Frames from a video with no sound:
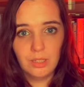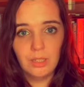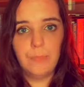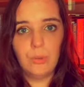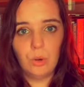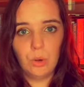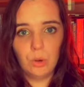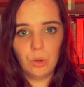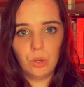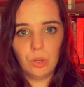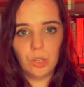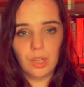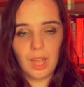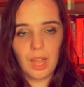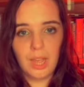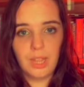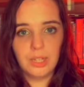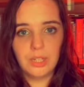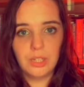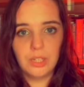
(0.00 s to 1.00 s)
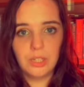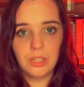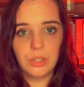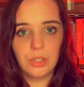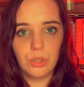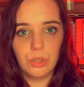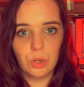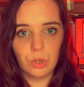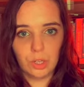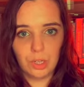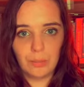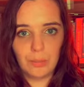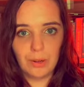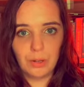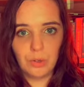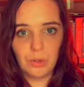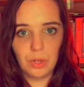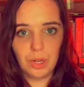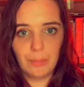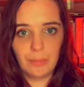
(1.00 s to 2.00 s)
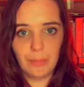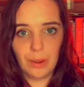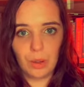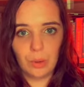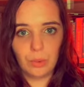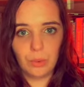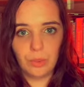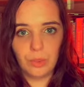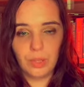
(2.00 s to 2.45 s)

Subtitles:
book and the documentary about